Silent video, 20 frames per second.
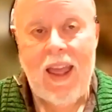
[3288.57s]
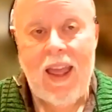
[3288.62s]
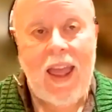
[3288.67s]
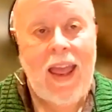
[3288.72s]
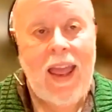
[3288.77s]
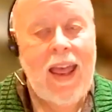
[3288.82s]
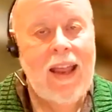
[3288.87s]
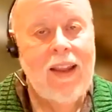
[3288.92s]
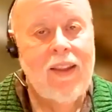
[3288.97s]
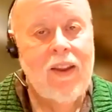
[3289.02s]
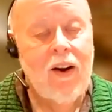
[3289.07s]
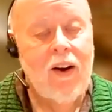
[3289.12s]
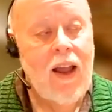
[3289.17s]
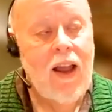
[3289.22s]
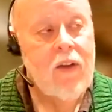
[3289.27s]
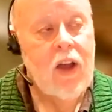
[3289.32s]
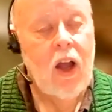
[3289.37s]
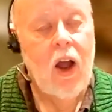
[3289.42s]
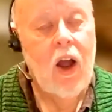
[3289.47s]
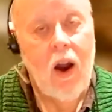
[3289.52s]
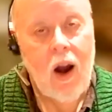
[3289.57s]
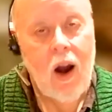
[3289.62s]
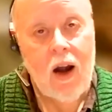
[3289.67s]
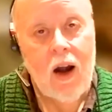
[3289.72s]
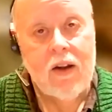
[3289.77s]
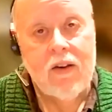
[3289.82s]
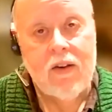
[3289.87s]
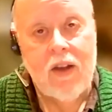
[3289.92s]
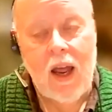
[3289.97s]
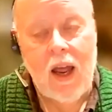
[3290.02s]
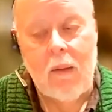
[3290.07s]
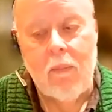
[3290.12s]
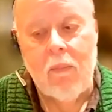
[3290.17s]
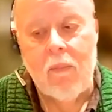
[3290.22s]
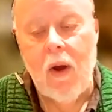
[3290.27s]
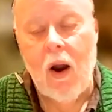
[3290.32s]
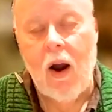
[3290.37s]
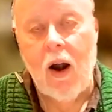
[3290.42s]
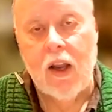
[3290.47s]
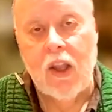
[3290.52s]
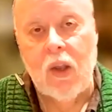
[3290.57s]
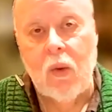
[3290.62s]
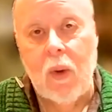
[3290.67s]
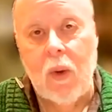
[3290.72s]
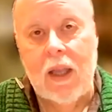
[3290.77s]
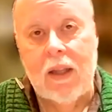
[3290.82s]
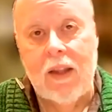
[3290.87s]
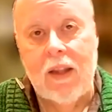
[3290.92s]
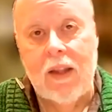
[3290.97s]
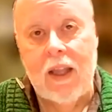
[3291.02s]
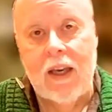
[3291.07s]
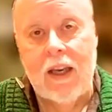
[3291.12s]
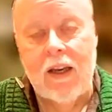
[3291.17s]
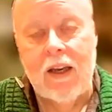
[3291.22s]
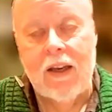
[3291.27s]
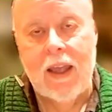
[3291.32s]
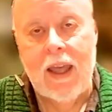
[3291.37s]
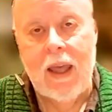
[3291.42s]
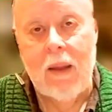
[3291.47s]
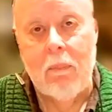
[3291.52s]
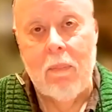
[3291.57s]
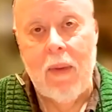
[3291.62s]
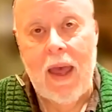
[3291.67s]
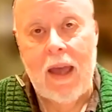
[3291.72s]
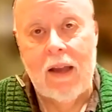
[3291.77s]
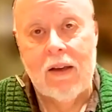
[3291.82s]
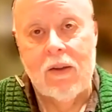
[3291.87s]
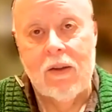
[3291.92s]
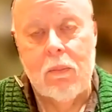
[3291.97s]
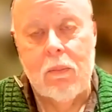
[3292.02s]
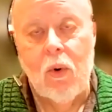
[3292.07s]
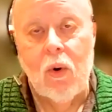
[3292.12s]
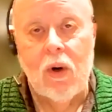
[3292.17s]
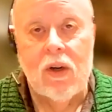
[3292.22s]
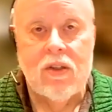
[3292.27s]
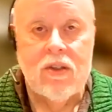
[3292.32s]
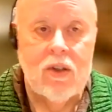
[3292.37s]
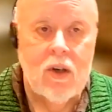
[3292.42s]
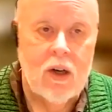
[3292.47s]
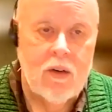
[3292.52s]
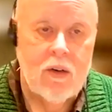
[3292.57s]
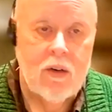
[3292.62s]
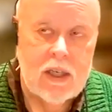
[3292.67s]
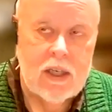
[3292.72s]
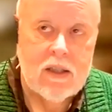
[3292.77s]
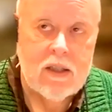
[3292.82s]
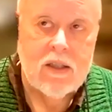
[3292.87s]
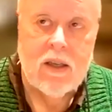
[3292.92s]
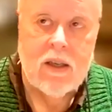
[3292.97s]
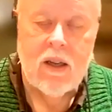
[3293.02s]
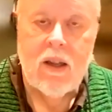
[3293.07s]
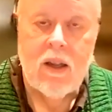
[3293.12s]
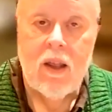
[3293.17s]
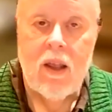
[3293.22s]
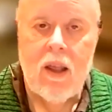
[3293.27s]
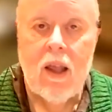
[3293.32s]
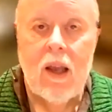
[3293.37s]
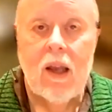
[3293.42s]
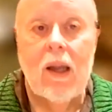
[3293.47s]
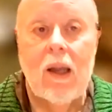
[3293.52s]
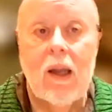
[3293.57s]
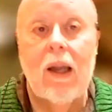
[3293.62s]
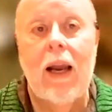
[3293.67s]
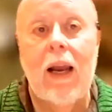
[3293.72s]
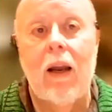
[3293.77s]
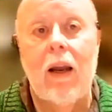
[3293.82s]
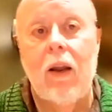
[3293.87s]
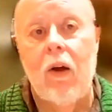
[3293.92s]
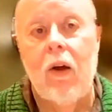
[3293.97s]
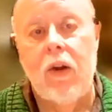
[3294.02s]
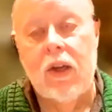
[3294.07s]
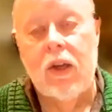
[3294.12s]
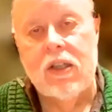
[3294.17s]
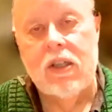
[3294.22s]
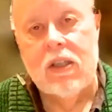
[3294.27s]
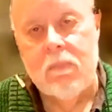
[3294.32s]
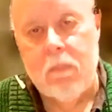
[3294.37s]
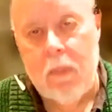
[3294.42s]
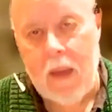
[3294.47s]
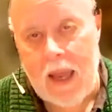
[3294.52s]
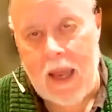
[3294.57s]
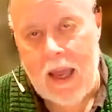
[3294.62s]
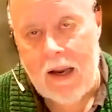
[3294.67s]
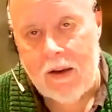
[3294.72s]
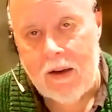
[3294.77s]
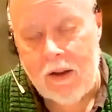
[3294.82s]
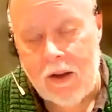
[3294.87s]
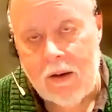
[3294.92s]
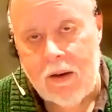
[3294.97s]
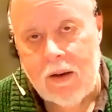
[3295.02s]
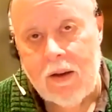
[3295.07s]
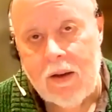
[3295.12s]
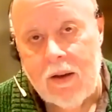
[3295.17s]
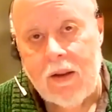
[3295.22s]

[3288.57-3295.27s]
and they're having a hard time arguing they need to get back to more service, let alone expand it